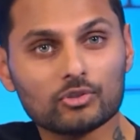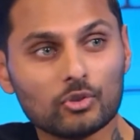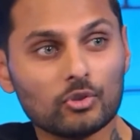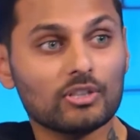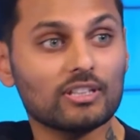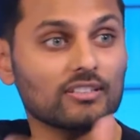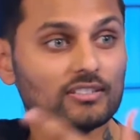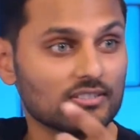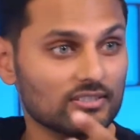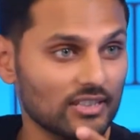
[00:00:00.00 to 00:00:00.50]
so
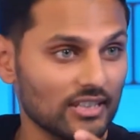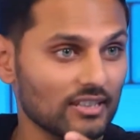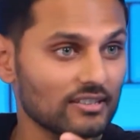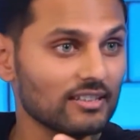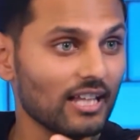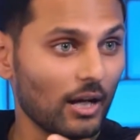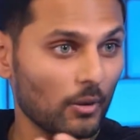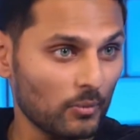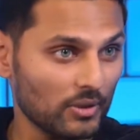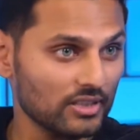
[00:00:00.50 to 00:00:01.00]
you can
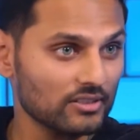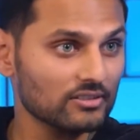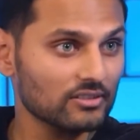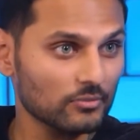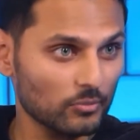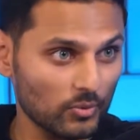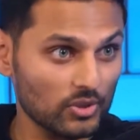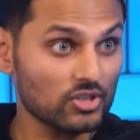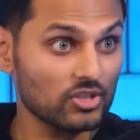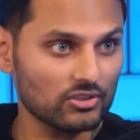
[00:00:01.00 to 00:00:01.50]
seek that which
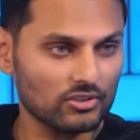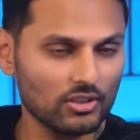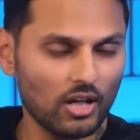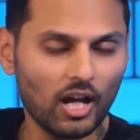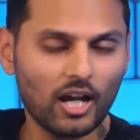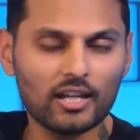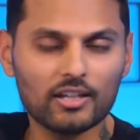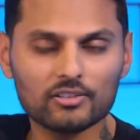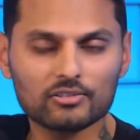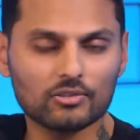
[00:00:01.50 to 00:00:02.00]
is which is
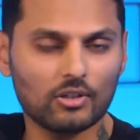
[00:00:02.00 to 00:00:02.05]
higher.